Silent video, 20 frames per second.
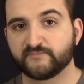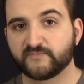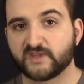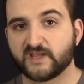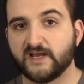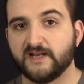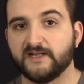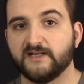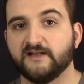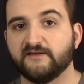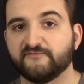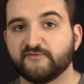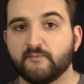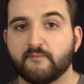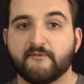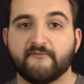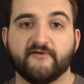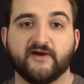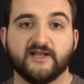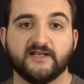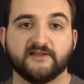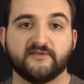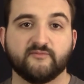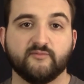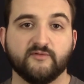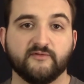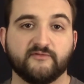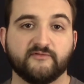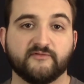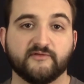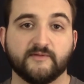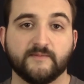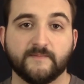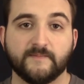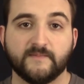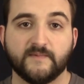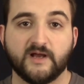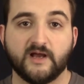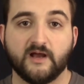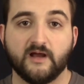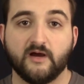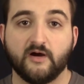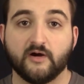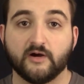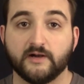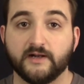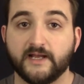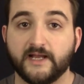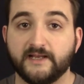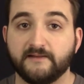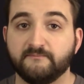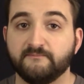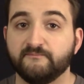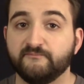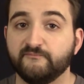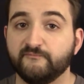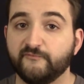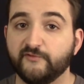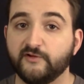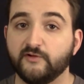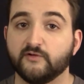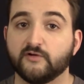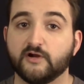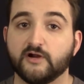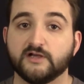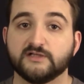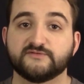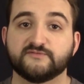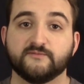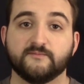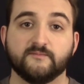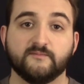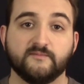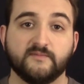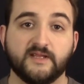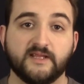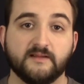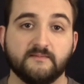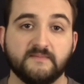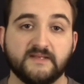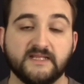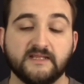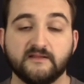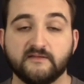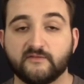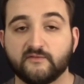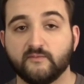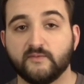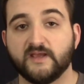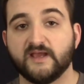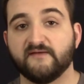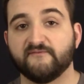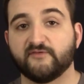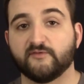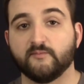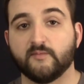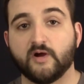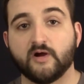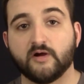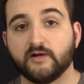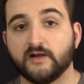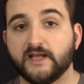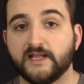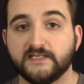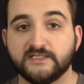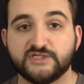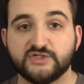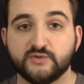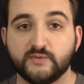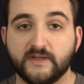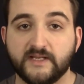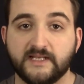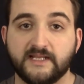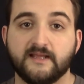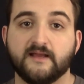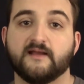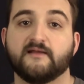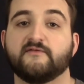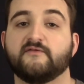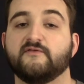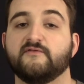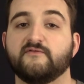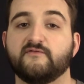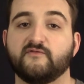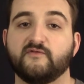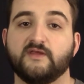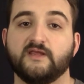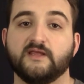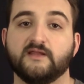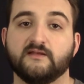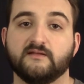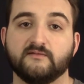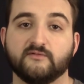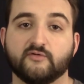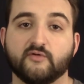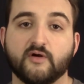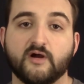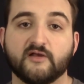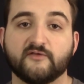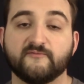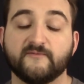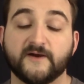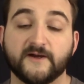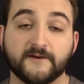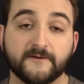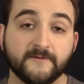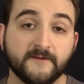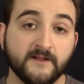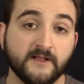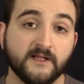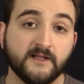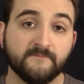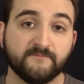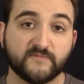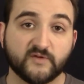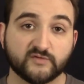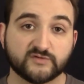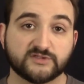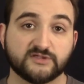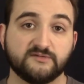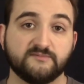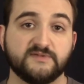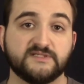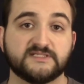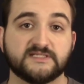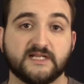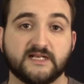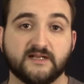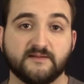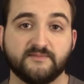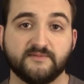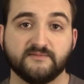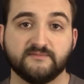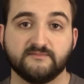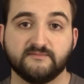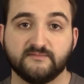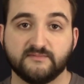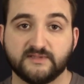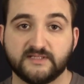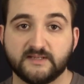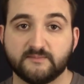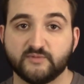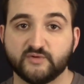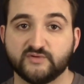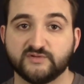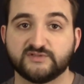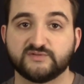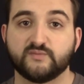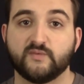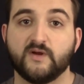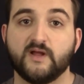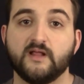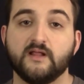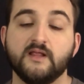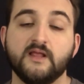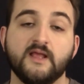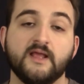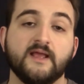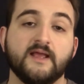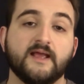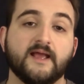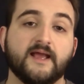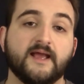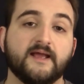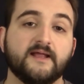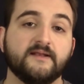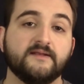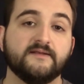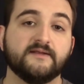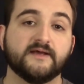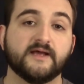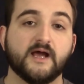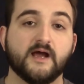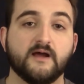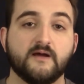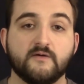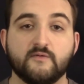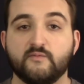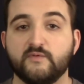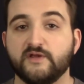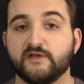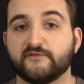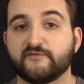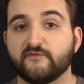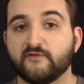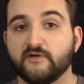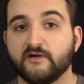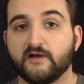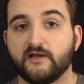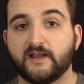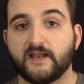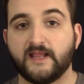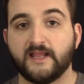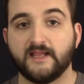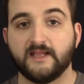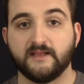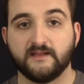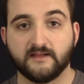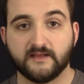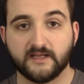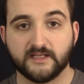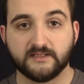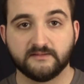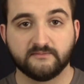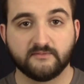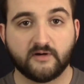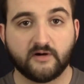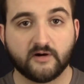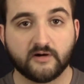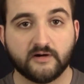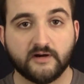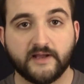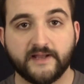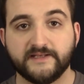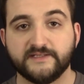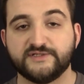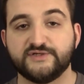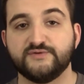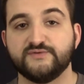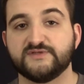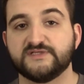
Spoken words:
kind enough to provide us with some R9 video cards from AMD. So we have some R9 280Xs in Crossfire. Those are going to be set up and demoed as well. And we also got a R9